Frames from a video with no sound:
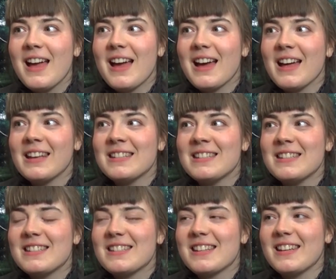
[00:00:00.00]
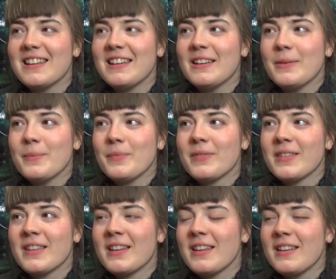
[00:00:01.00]
and
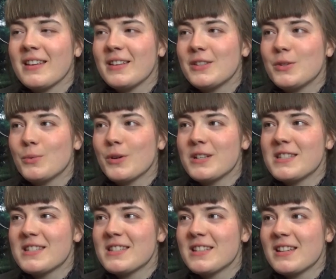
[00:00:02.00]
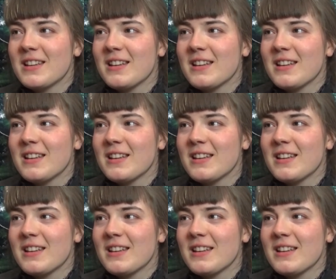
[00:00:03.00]
towards